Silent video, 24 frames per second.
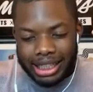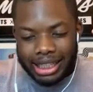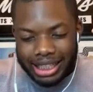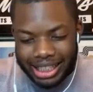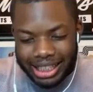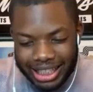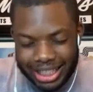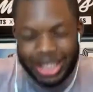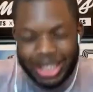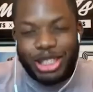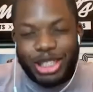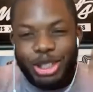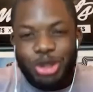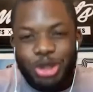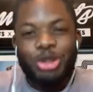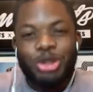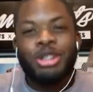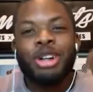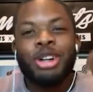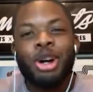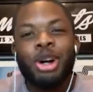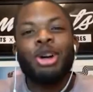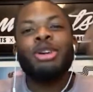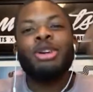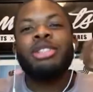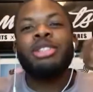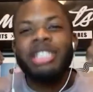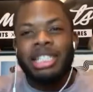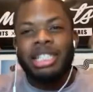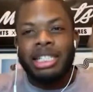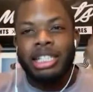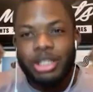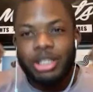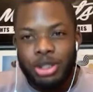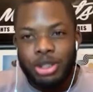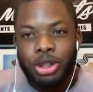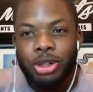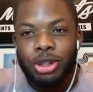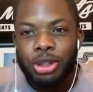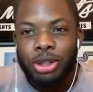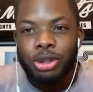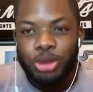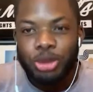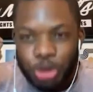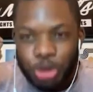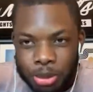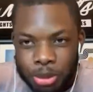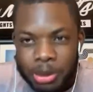Considering all that she's gone
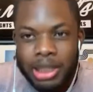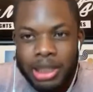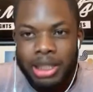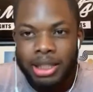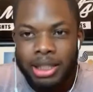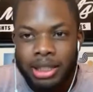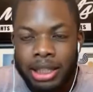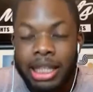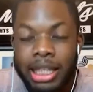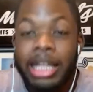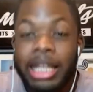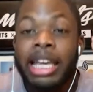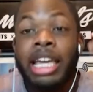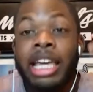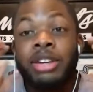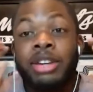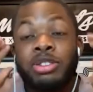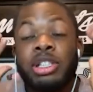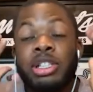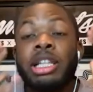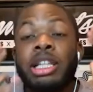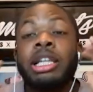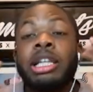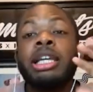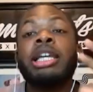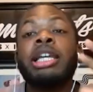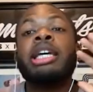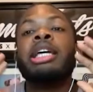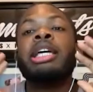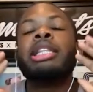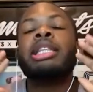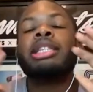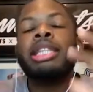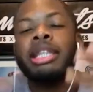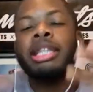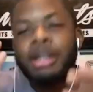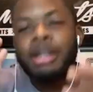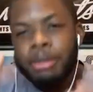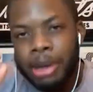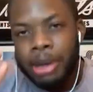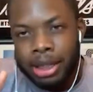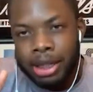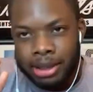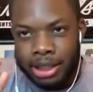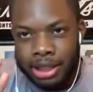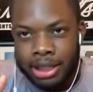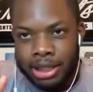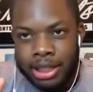through mentally, think
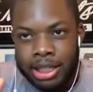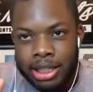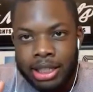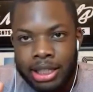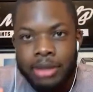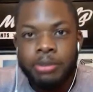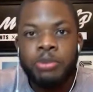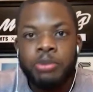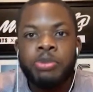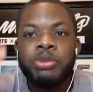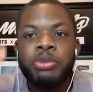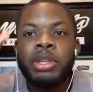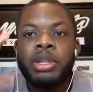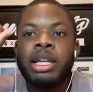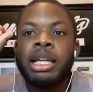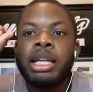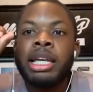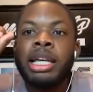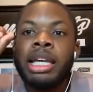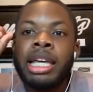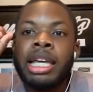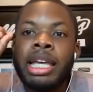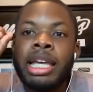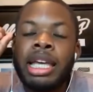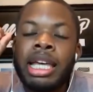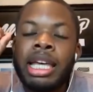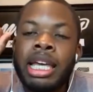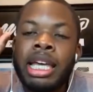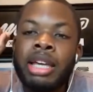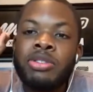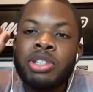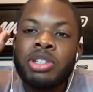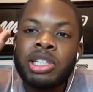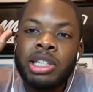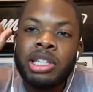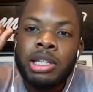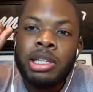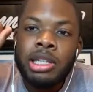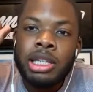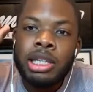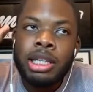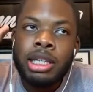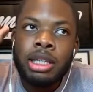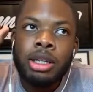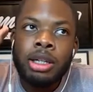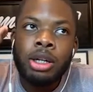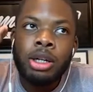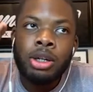about this. If
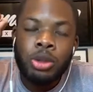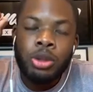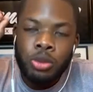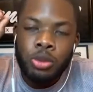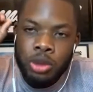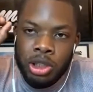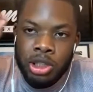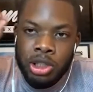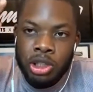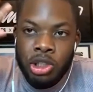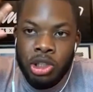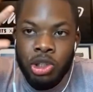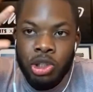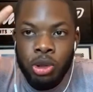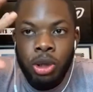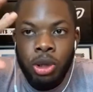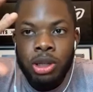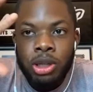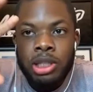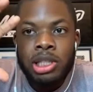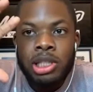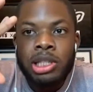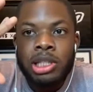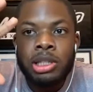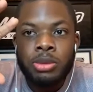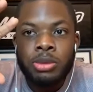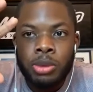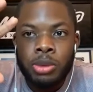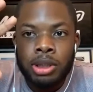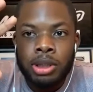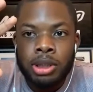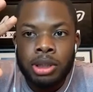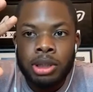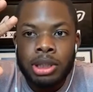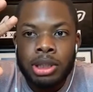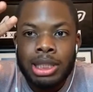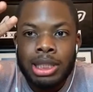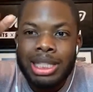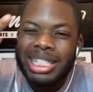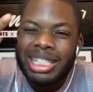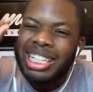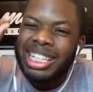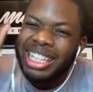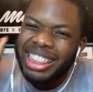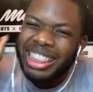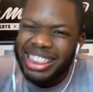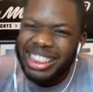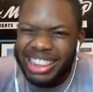she was distraught as she was,
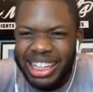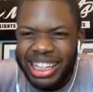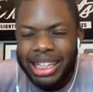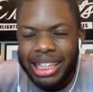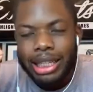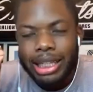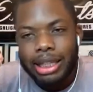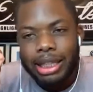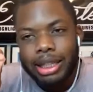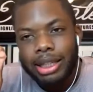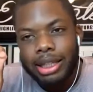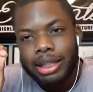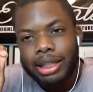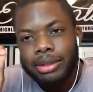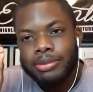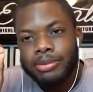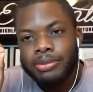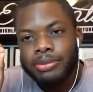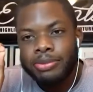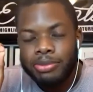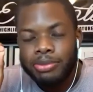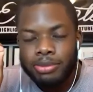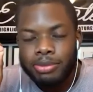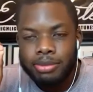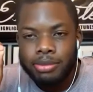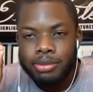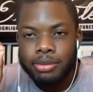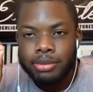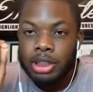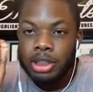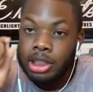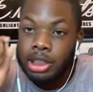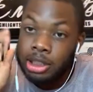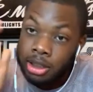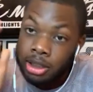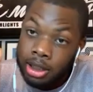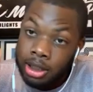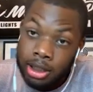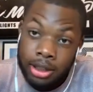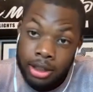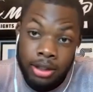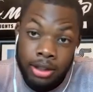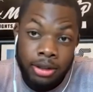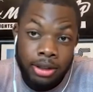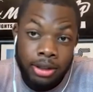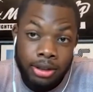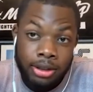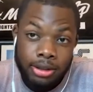to think,
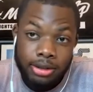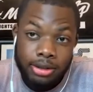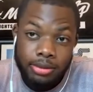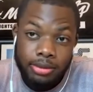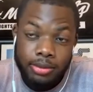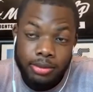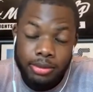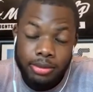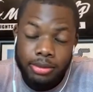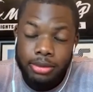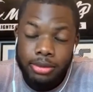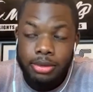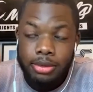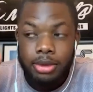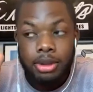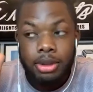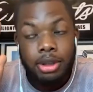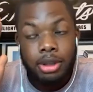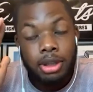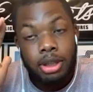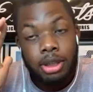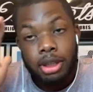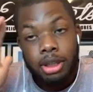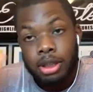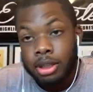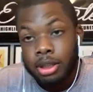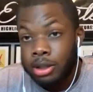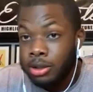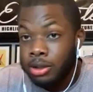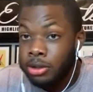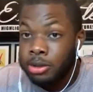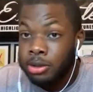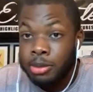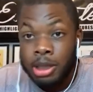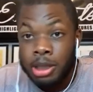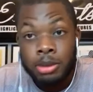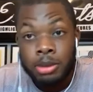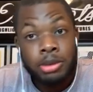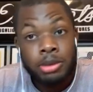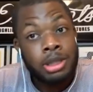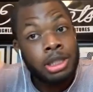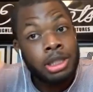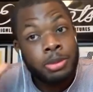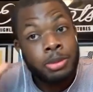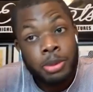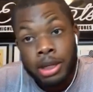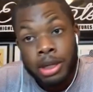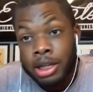Sha'Carri, no, your mama
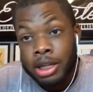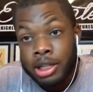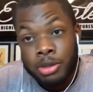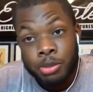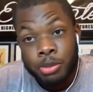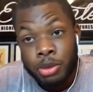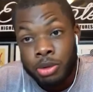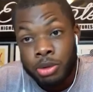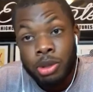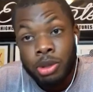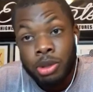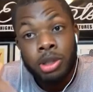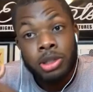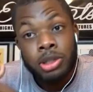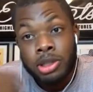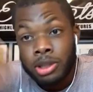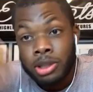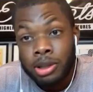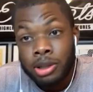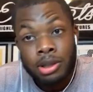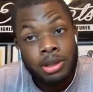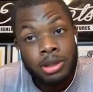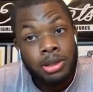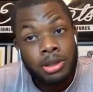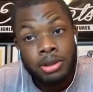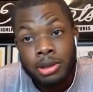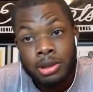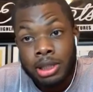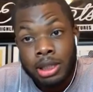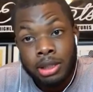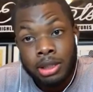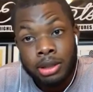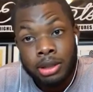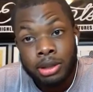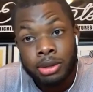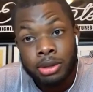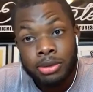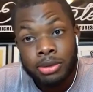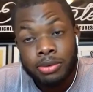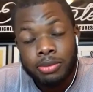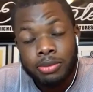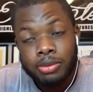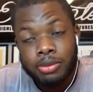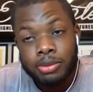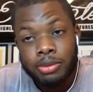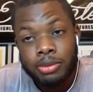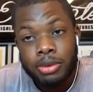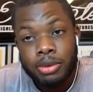just passed, boo, her talking to herself.
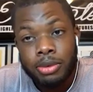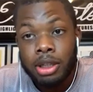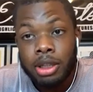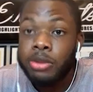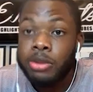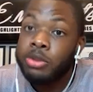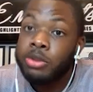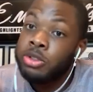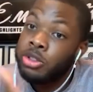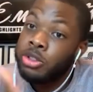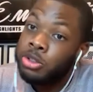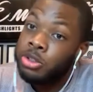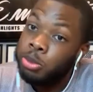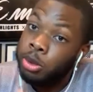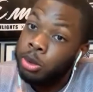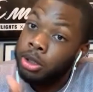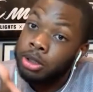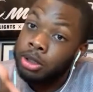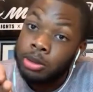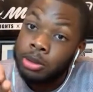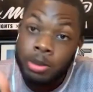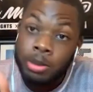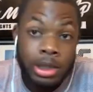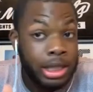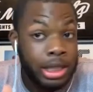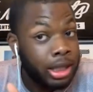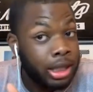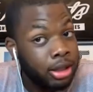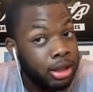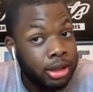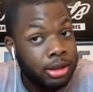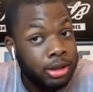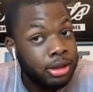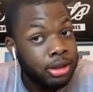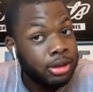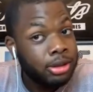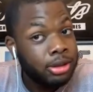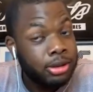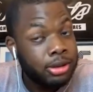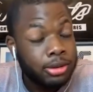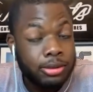You spark up this L.